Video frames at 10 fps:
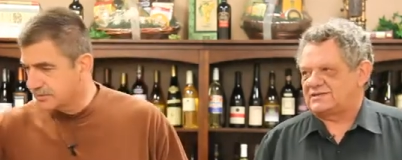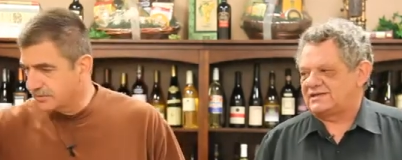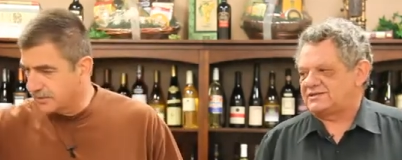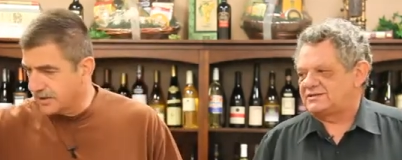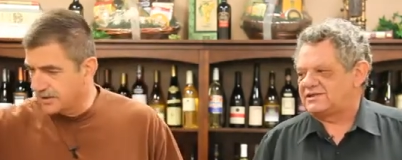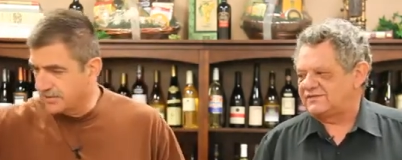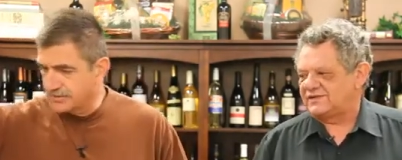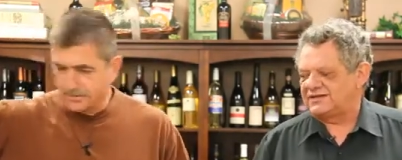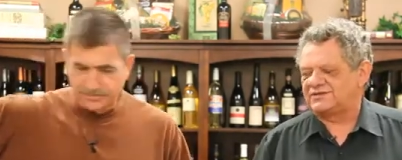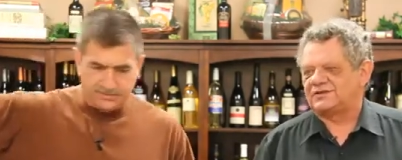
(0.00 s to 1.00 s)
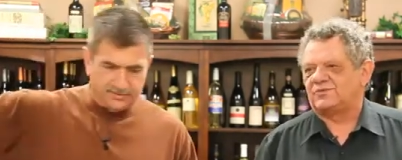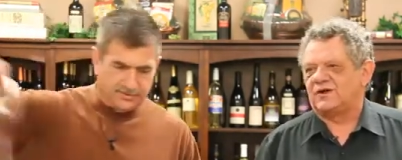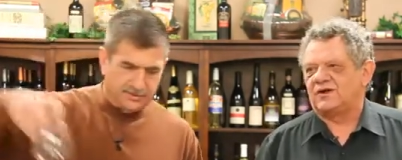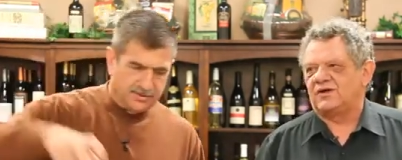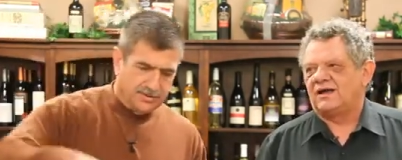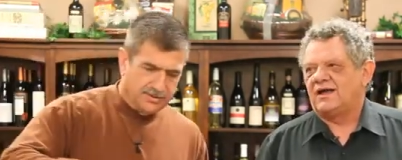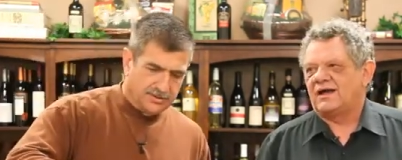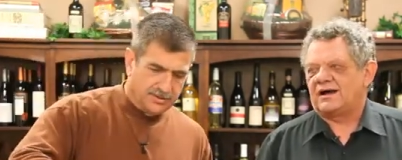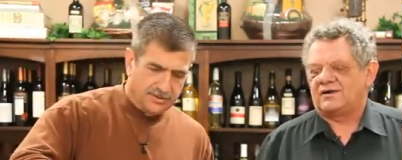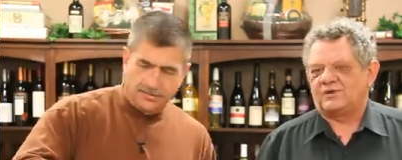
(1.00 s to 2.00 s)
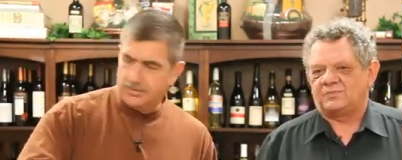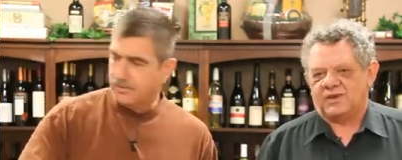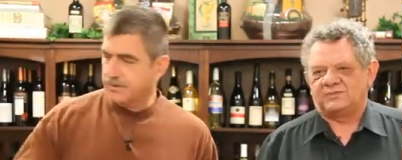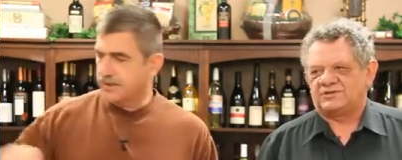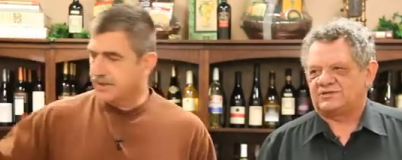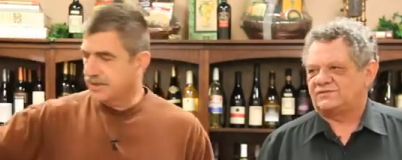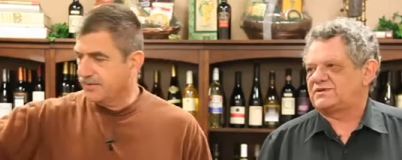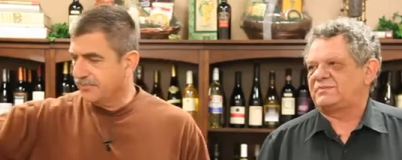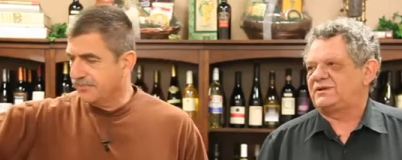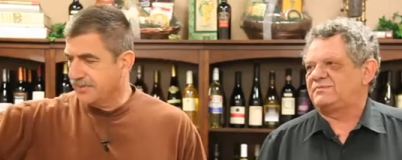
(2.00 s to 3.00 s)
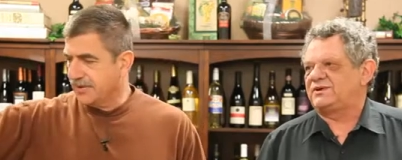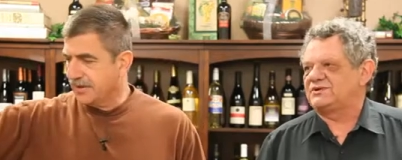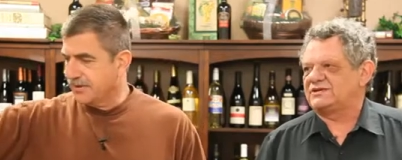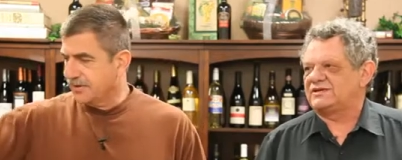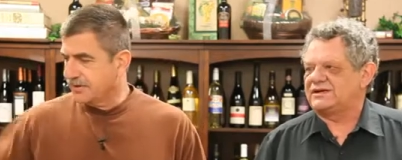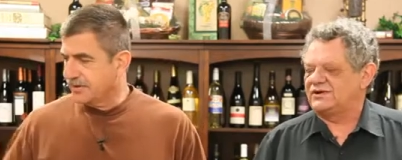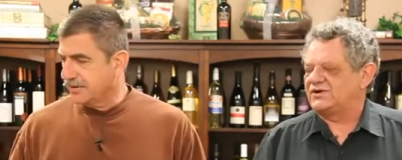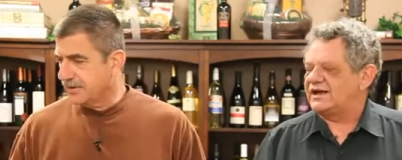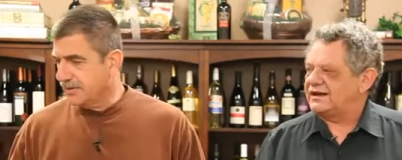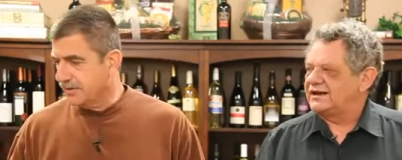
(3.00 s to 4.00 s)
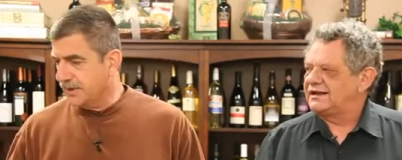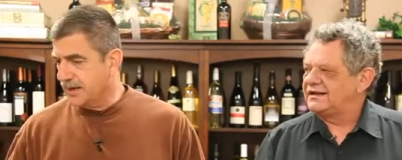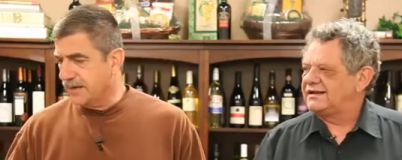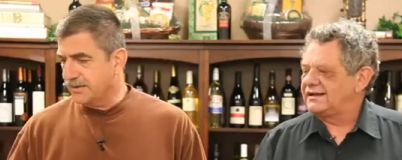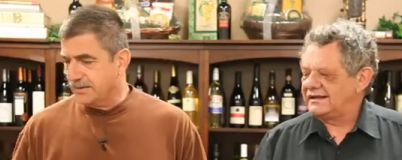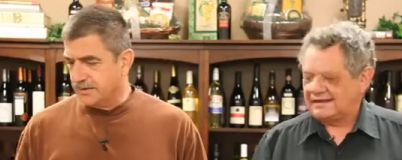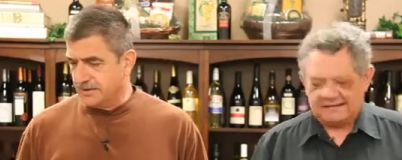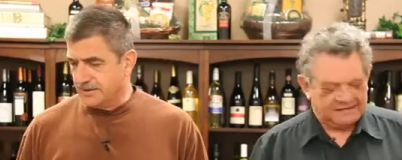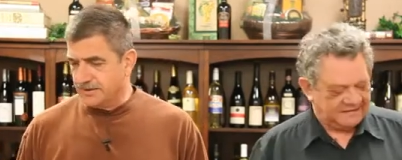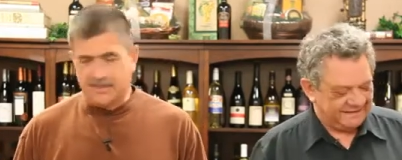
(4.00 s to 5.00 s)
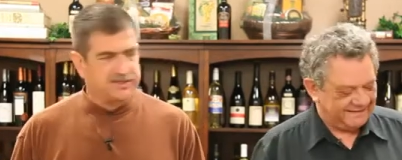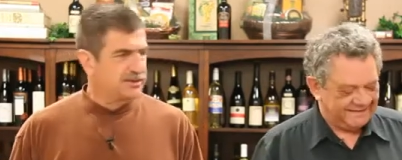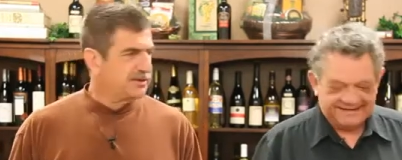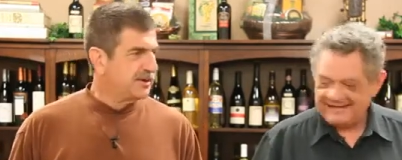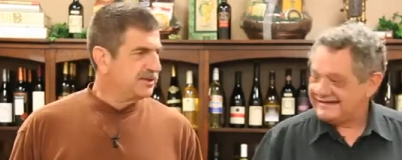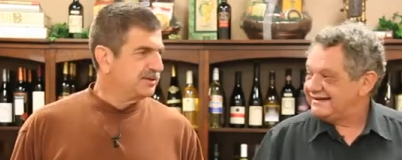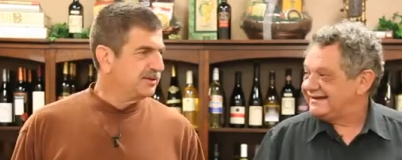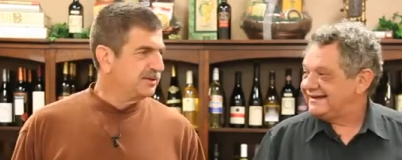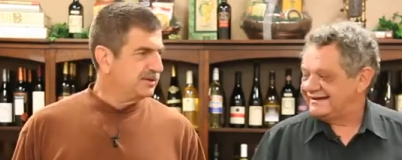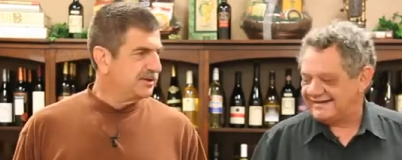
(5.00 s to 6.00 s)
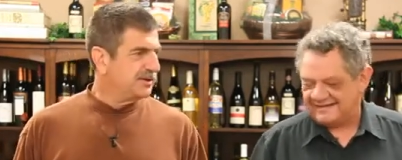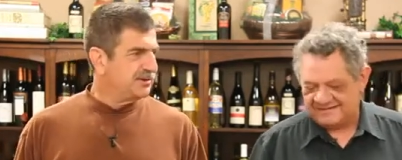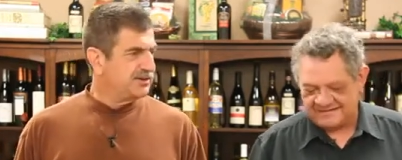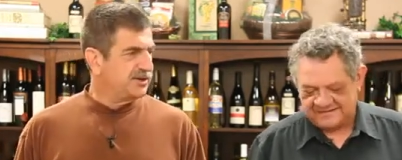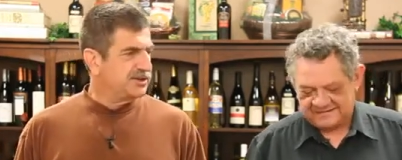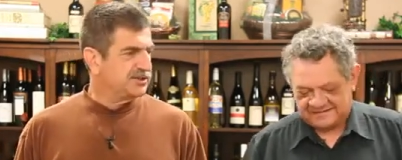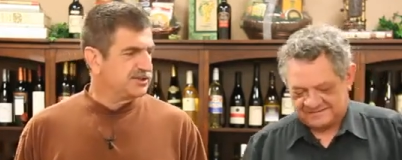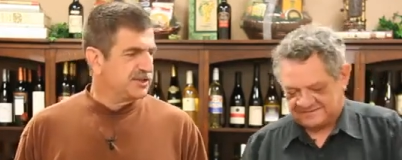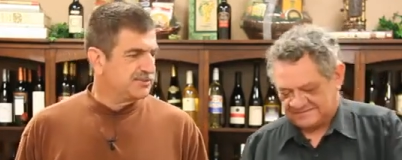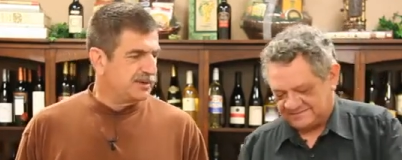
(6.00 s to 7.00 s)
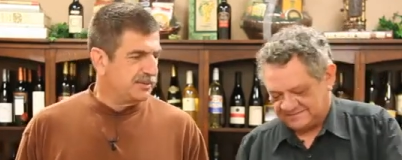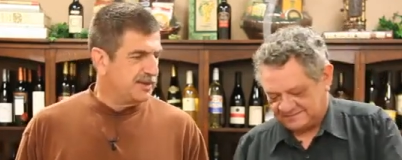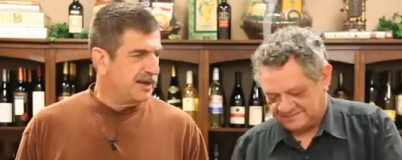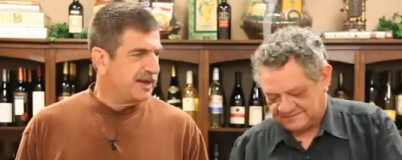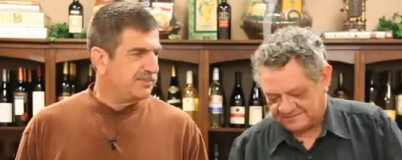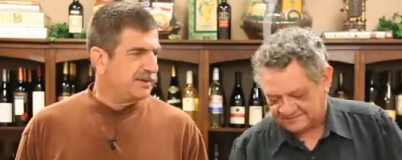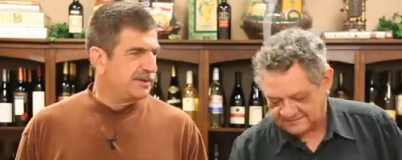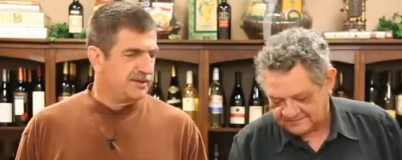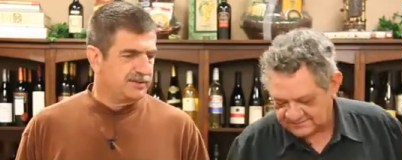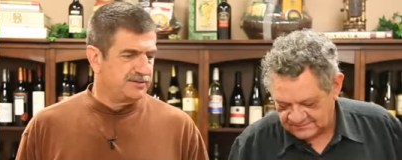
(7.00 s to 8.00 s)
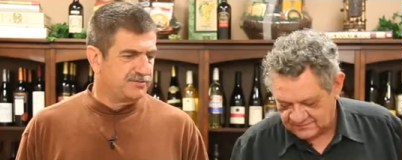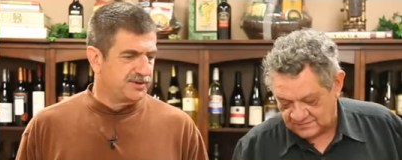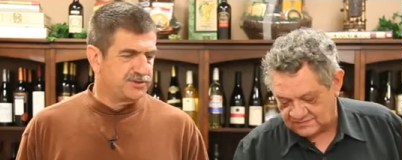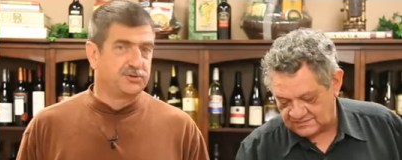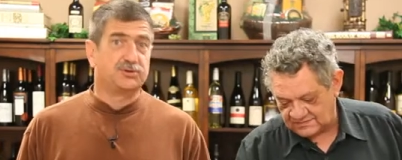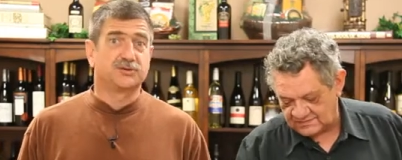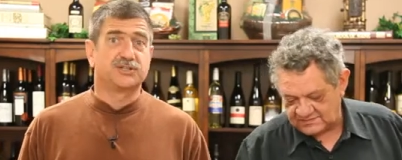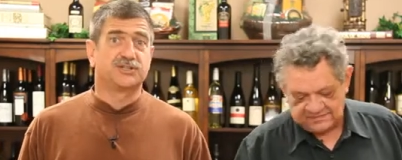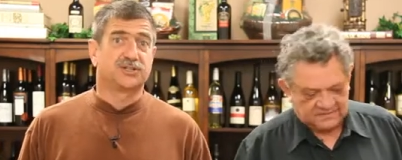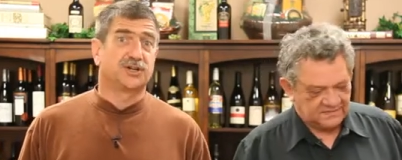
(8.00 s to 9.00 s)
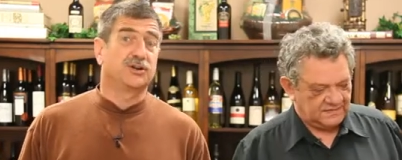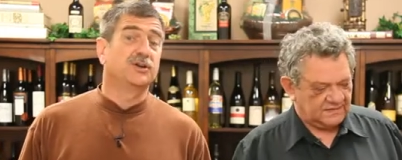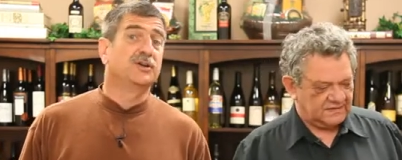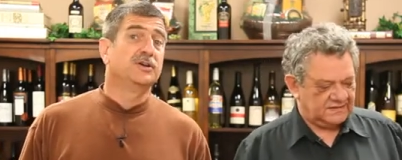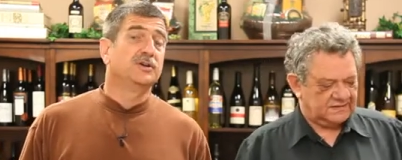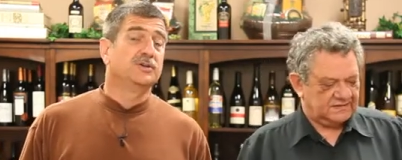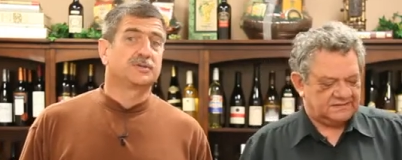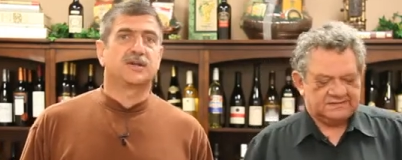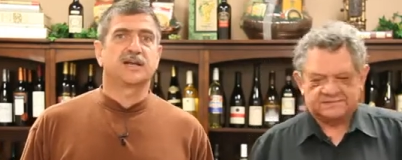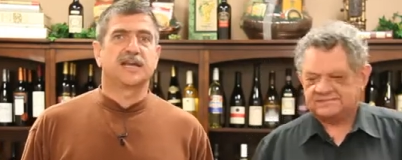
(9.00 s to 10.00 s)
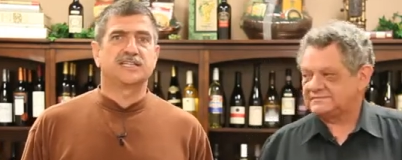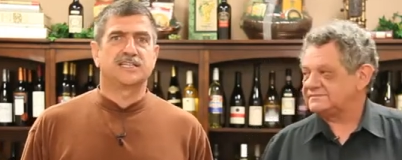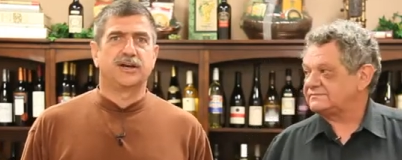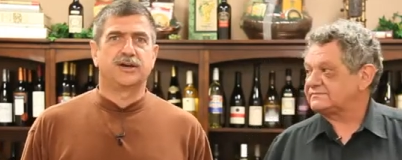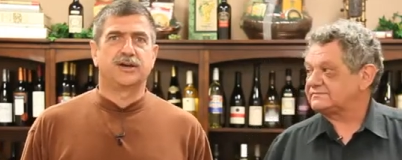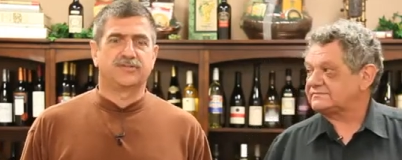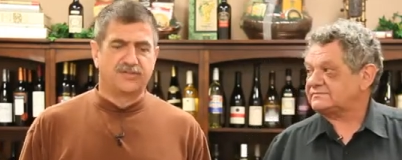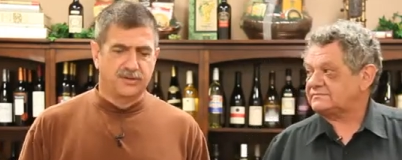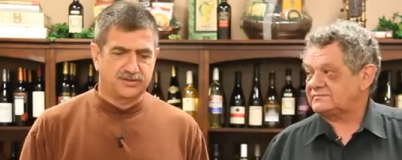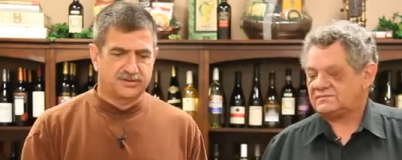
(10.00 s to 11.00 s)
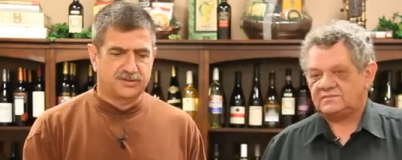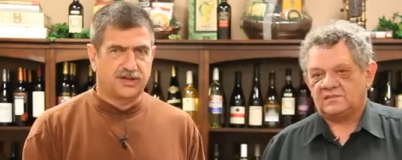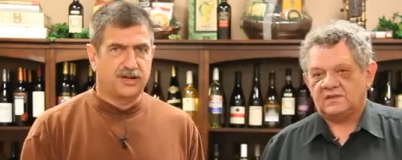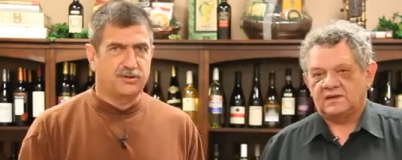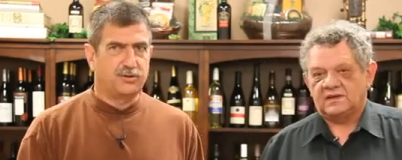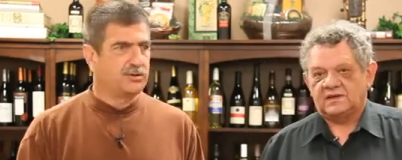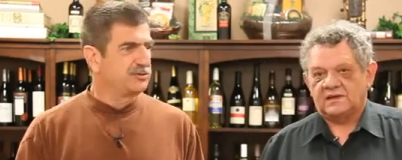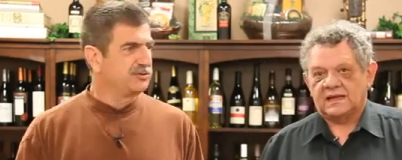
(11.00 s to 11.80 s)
Speaker 1: that's right. the definition. Well, are you published if something appears on the internet? Well, that's a good question.
Speaker 2: In the traditional sense, probably not. But as far as Google's concerned, we're talking SEO here, folks. Uh, Google is